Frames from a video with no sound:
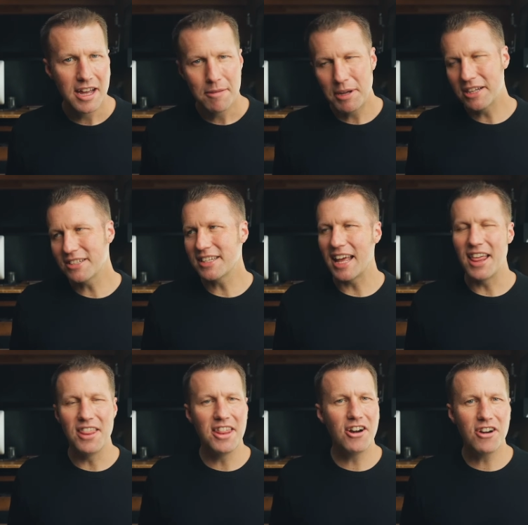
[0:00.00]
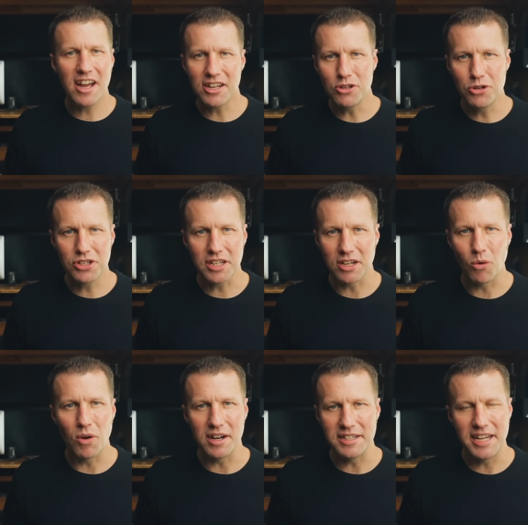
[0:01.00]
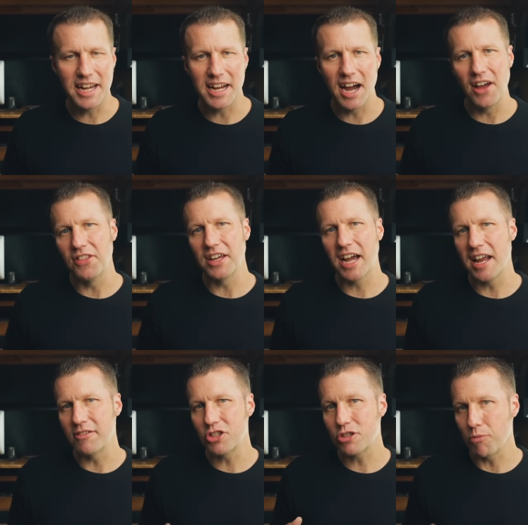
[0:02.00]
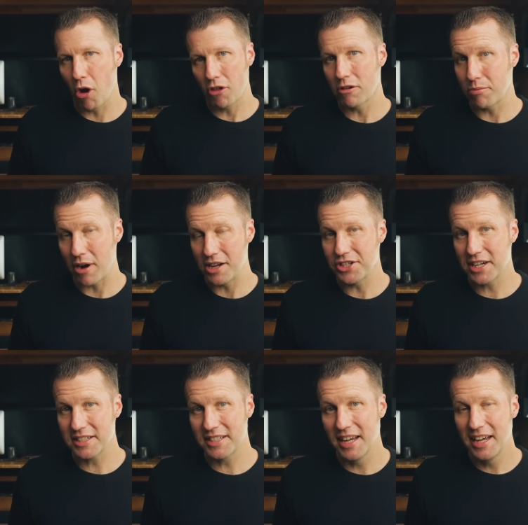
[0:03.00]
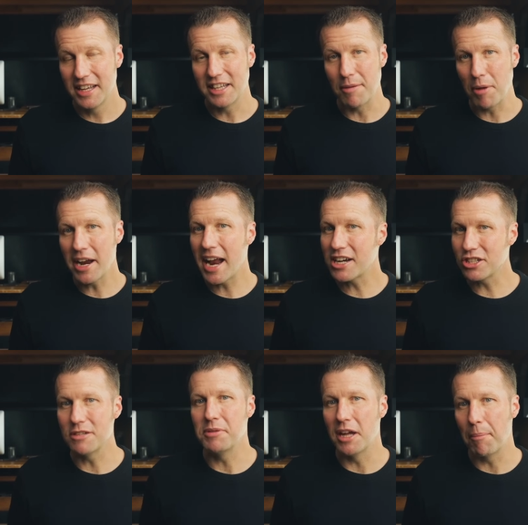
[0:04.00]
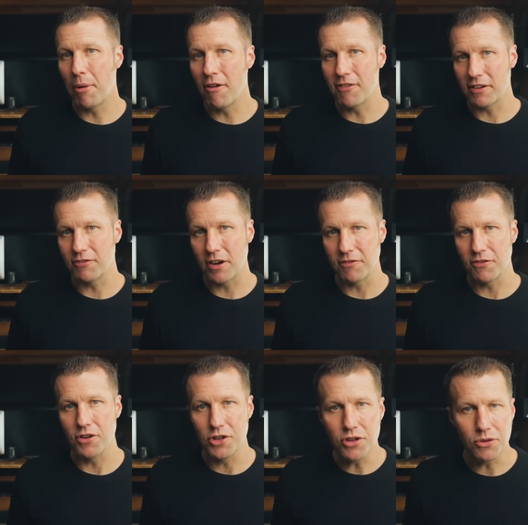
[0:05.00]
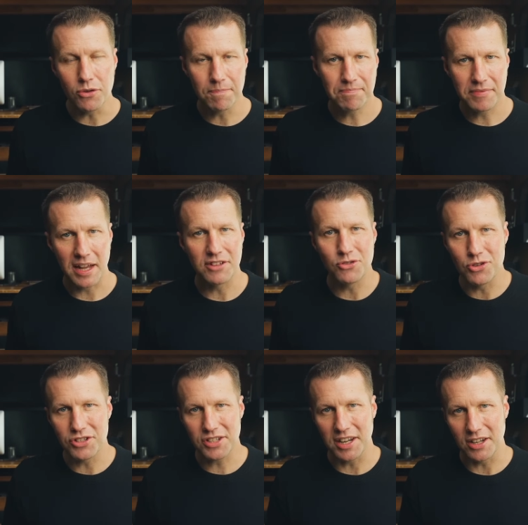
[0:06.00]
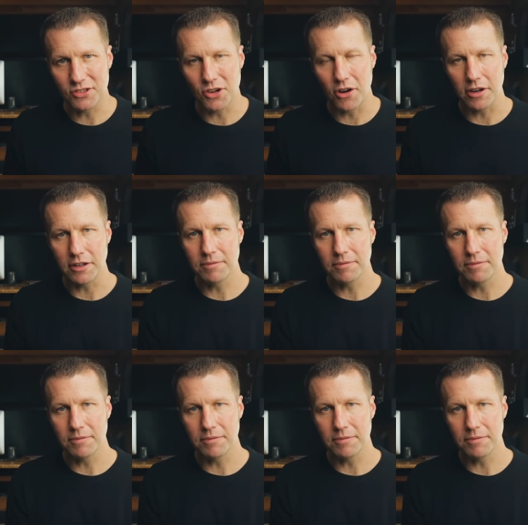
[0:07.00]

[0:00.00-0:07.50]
because they're not usually gonna to want to take on the kind of smaller projects that might actually be a perfect fit for you as you're just getting started.